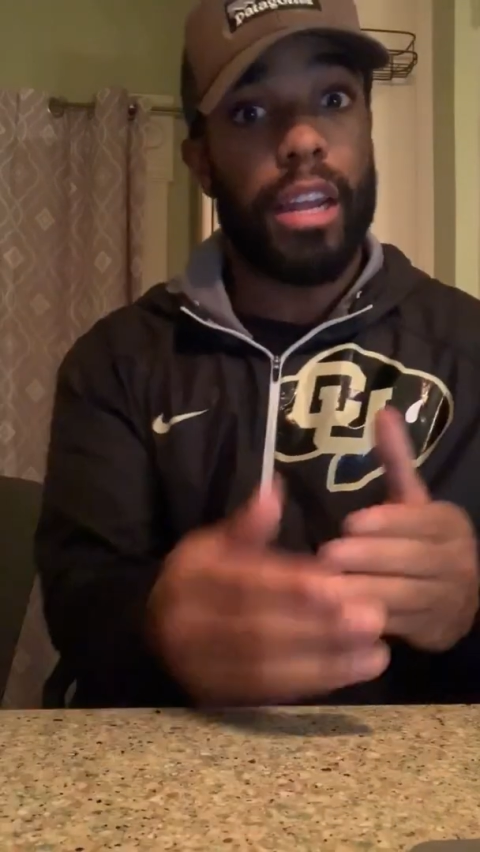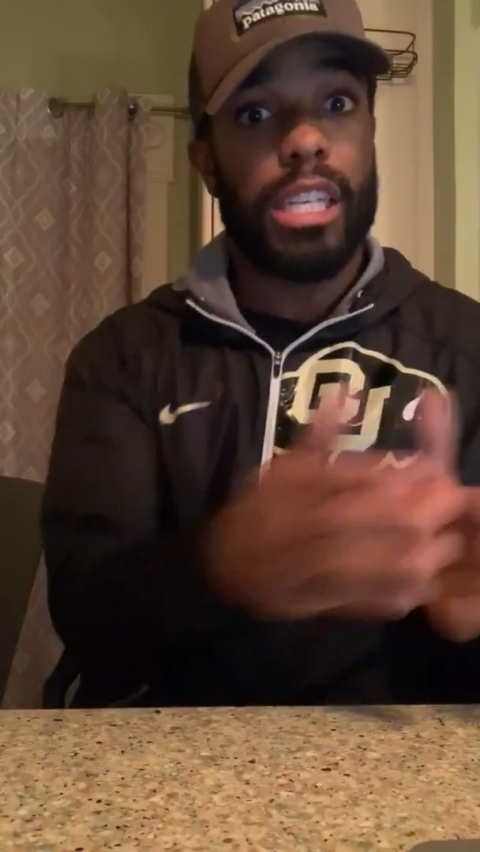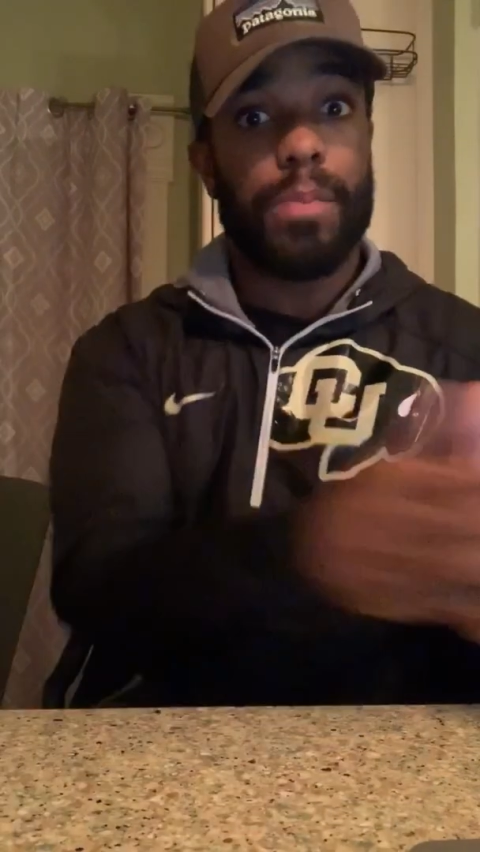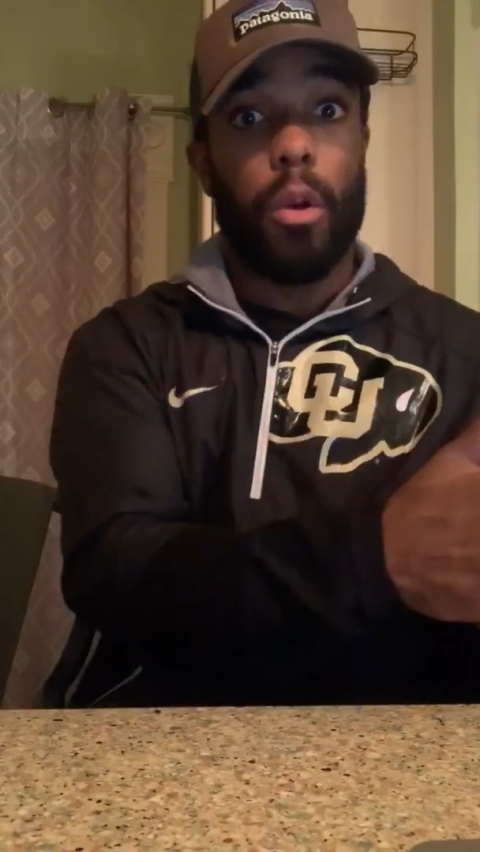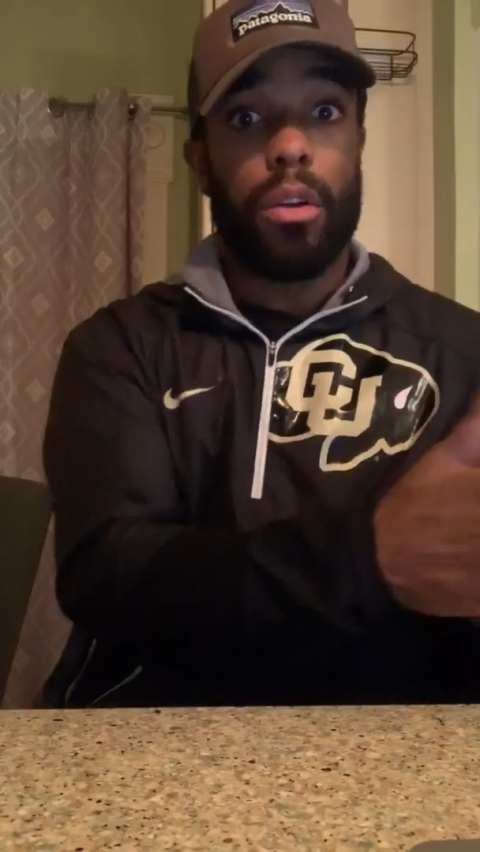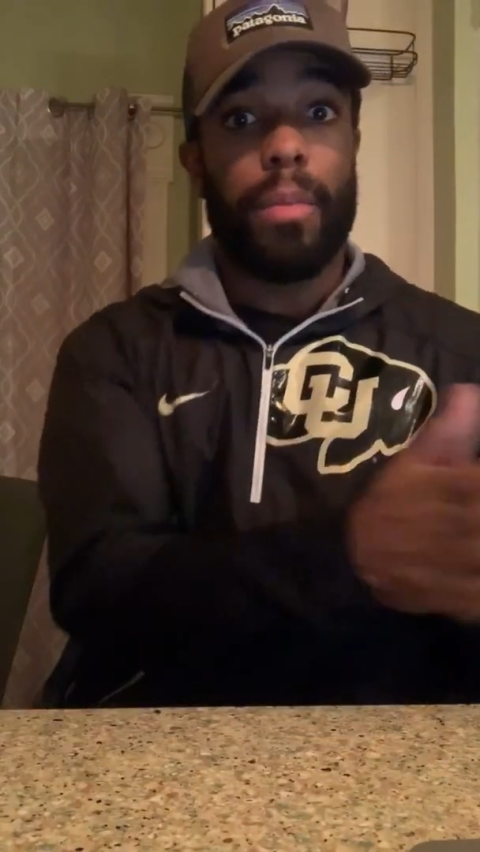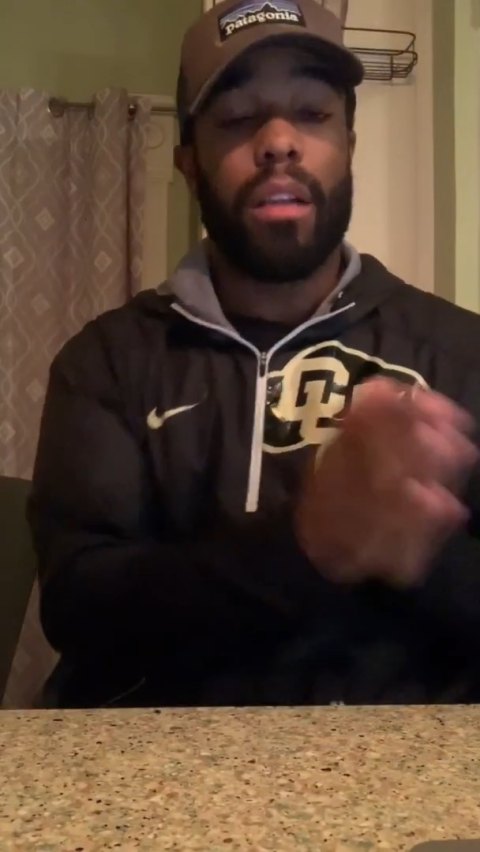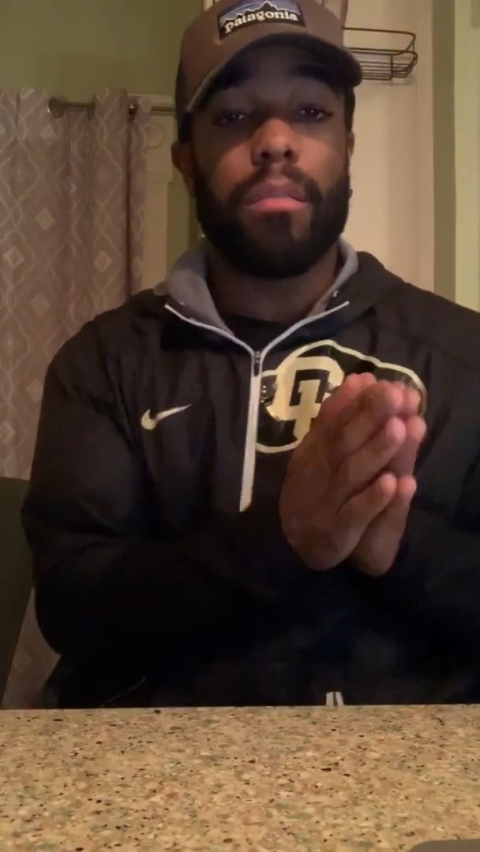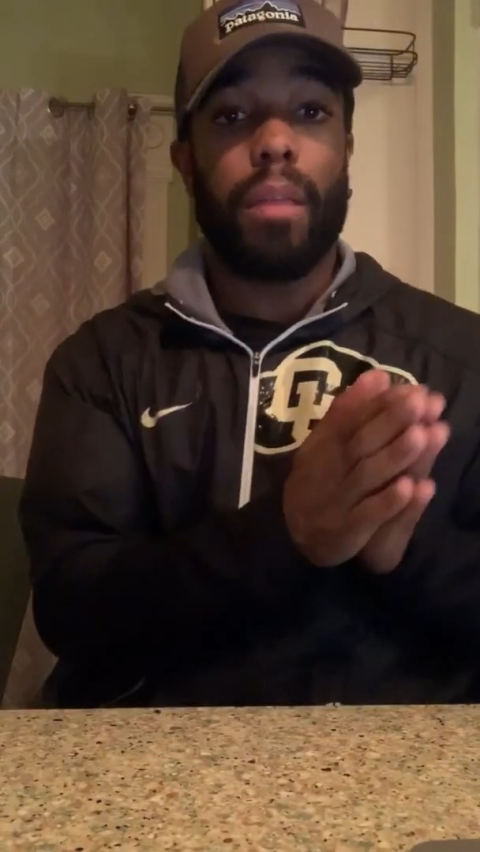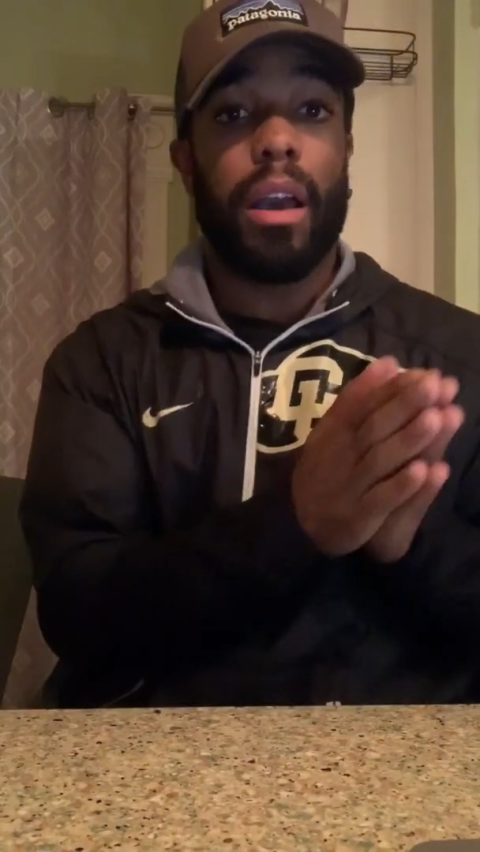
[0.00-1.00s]
I spoke
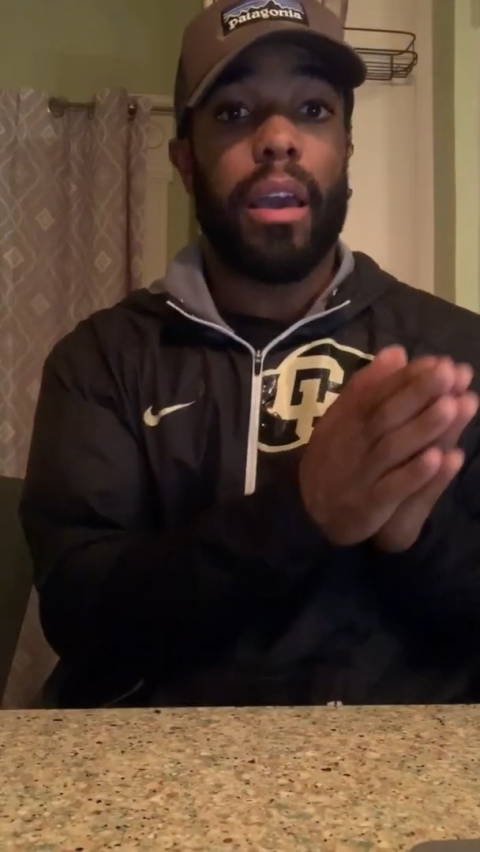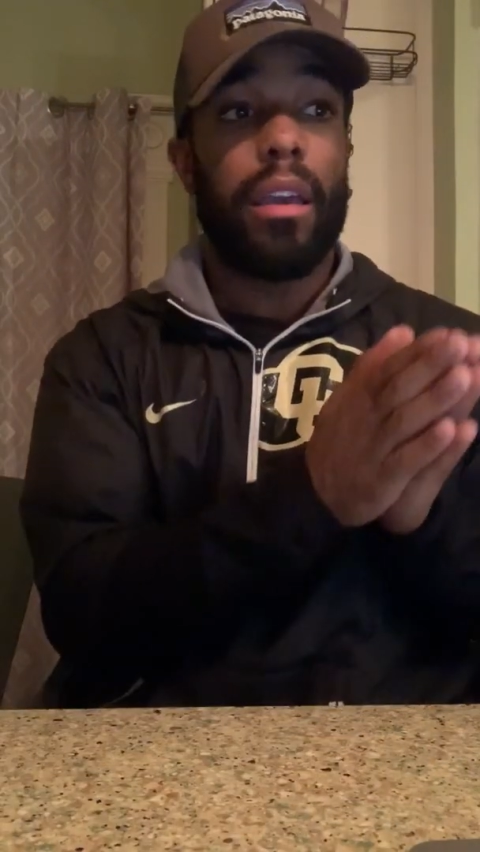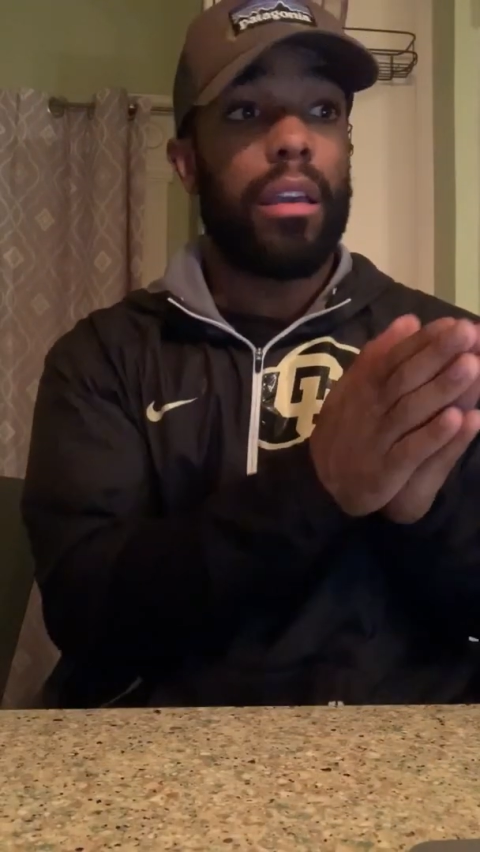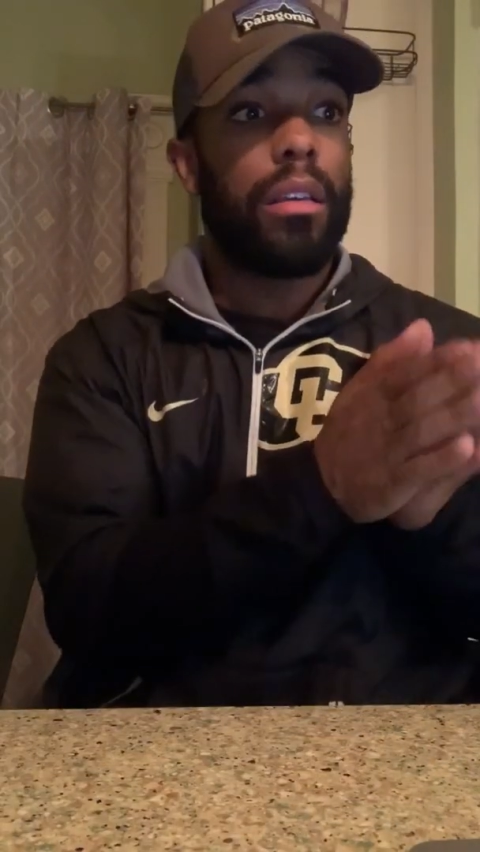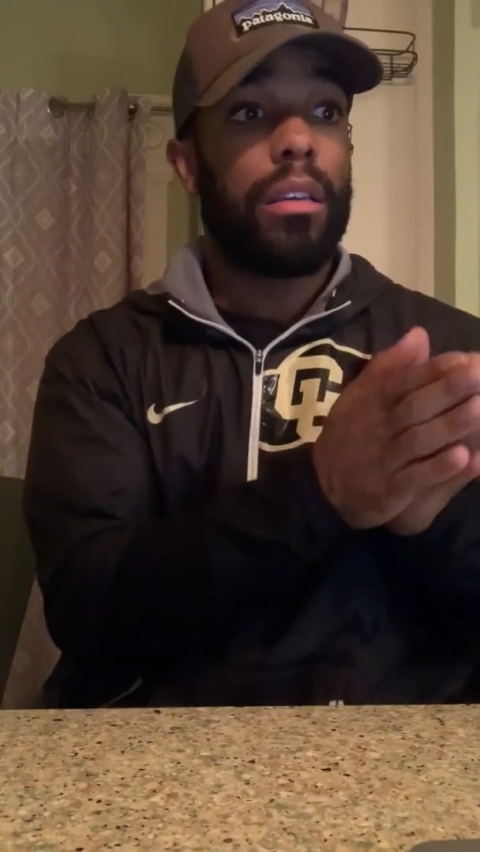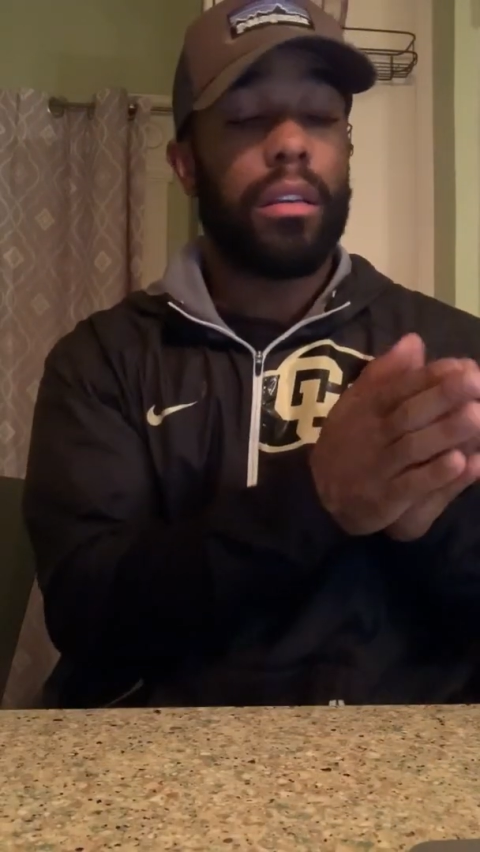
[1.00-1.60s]
about in my